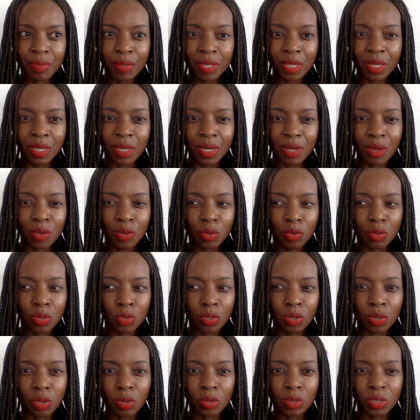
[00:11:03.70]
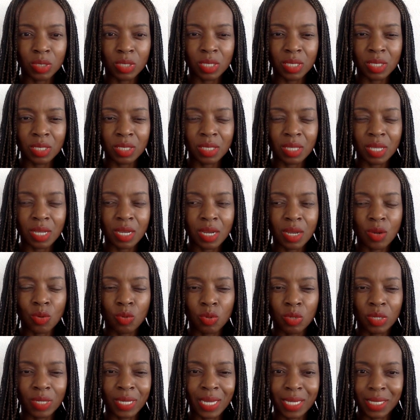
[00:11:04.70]
but then I will notice that I
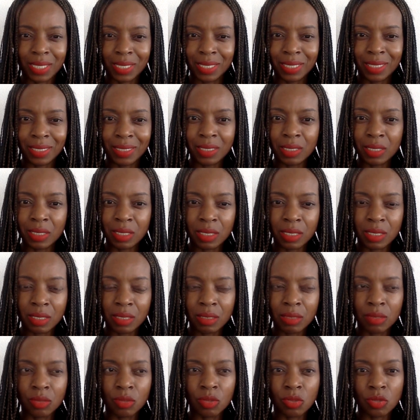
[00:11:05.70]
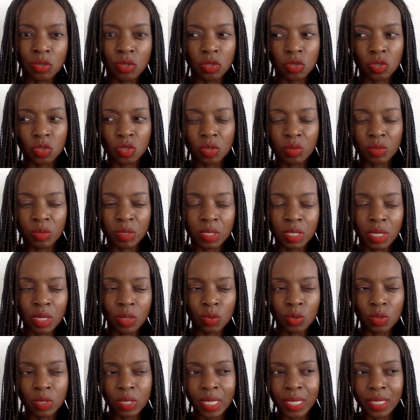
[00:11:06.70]
will get dizzy. Sometimes
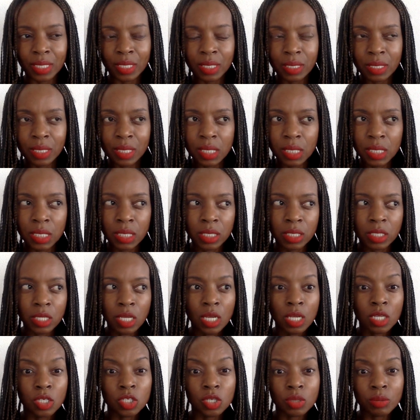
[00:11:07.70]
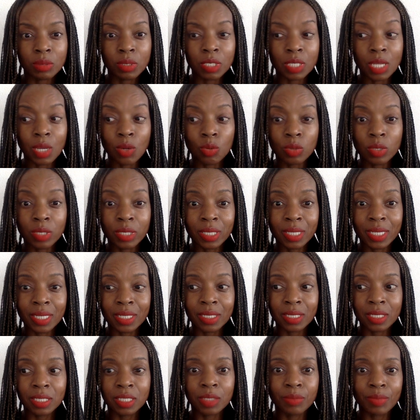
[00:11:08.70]
I'll get dizzy. Sometimes I wouldn't get
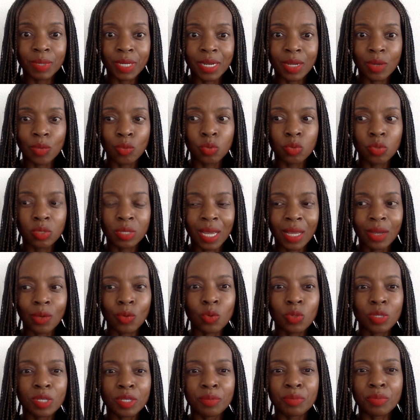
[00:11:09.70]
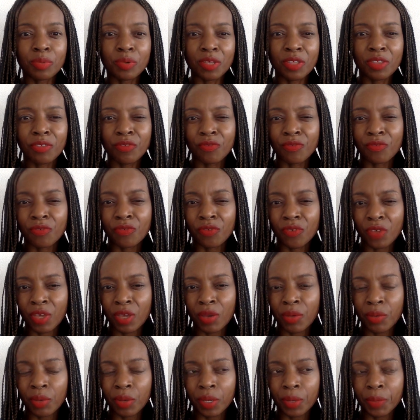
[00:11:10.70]
dizzy, but I couldn't breathe
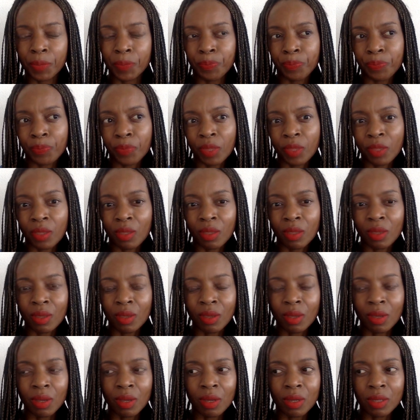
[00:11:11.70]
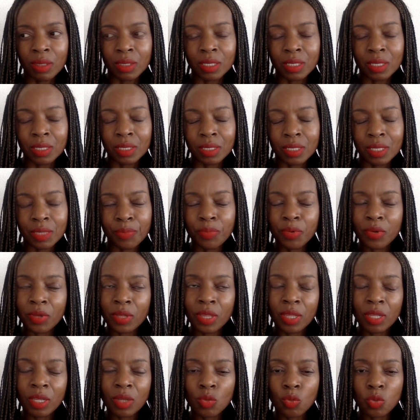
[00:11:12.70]
very. The
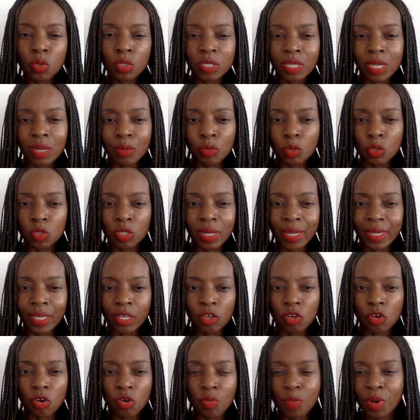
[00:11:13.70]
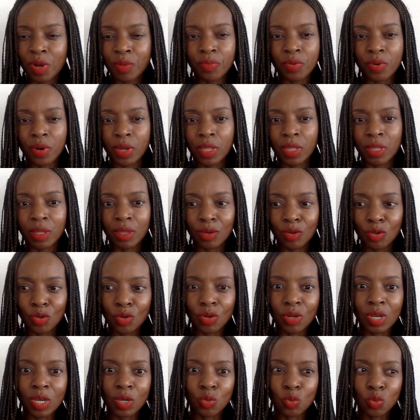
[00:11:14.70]
breathing was almost like normal breathing.
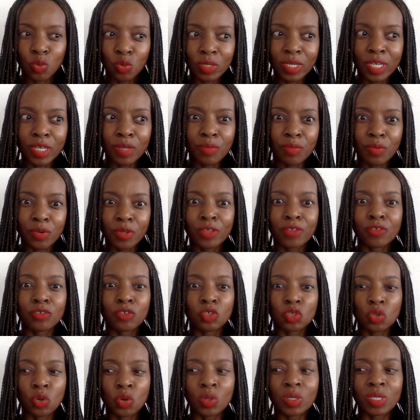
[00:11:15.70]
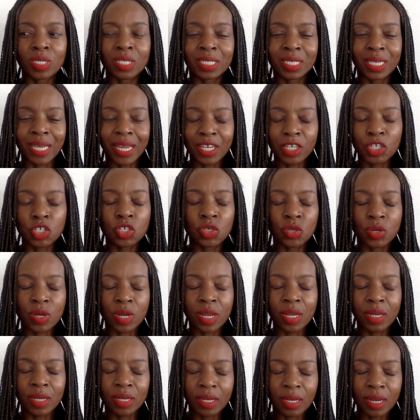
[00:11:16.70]
I couldn't breathe so
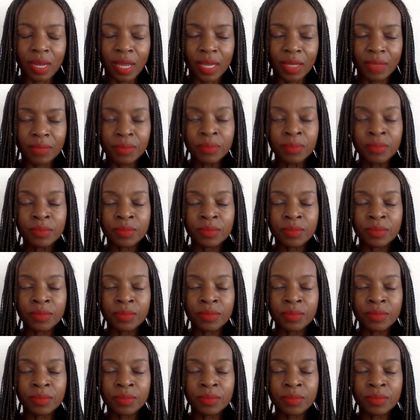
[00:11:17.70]
intentionally, like